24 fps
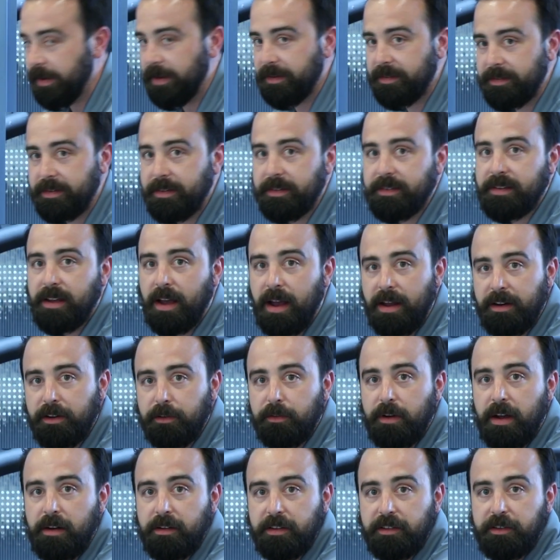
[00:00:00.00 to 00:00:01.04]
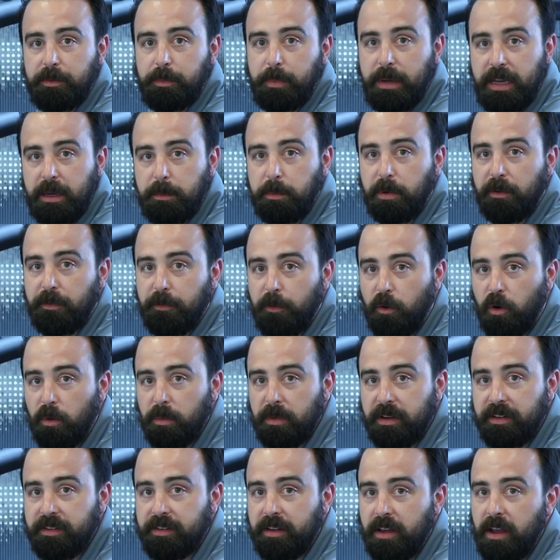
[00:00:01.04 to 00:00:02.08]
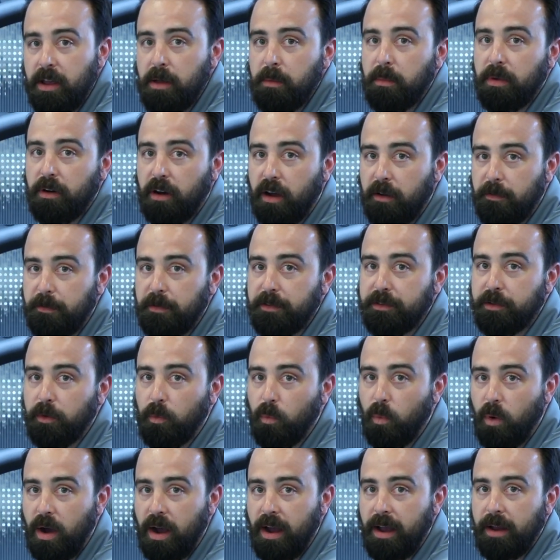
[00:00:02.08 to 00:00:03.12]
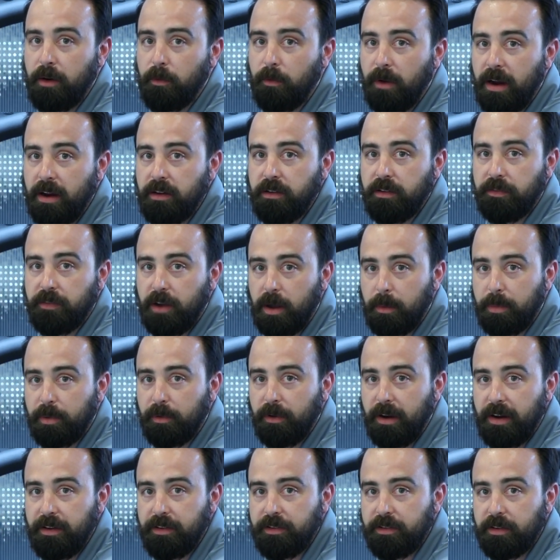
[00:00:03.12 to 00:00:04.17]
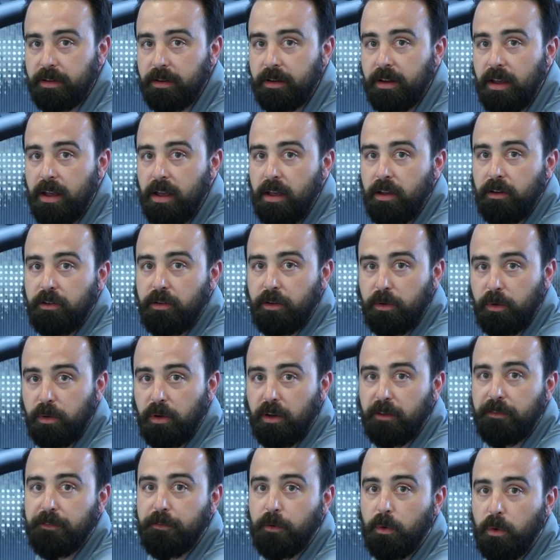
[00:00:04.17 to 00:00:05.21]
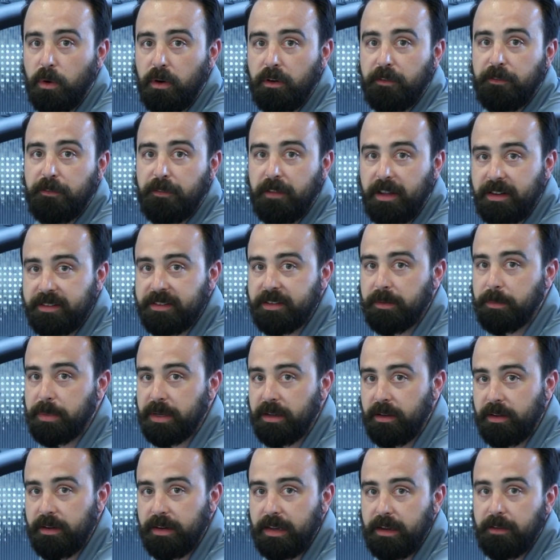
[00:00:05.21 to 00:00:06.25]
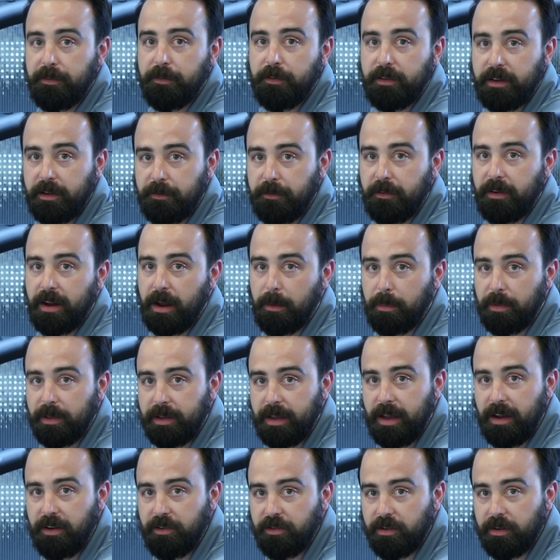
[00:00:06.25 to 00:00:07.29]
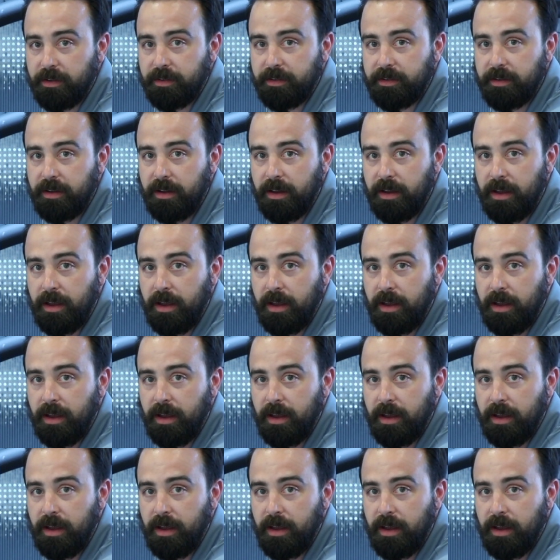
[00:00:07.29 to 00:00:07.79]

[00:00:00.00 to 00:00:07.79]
It's designed around its peak performance, but offers a wide range of operation to afford flexibility for different applications.